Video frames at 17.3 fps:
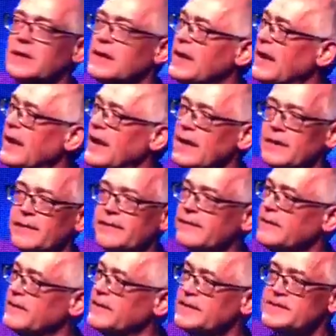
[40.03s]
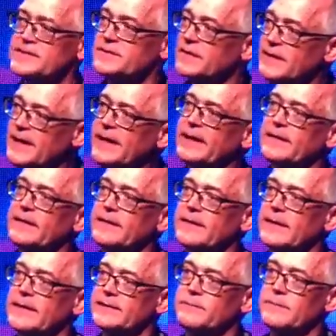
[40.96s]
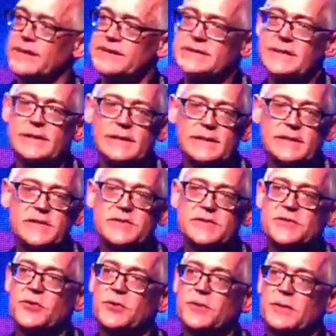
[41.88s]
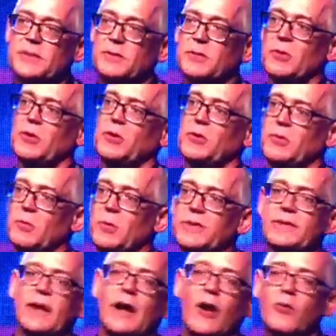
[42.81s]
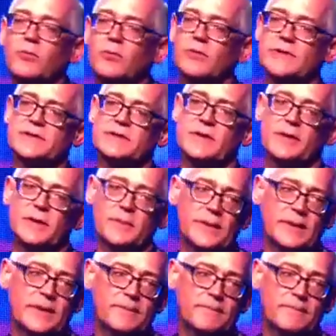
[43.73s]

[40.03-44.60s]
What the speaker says: and it's the data that basically determine what the output is going to be.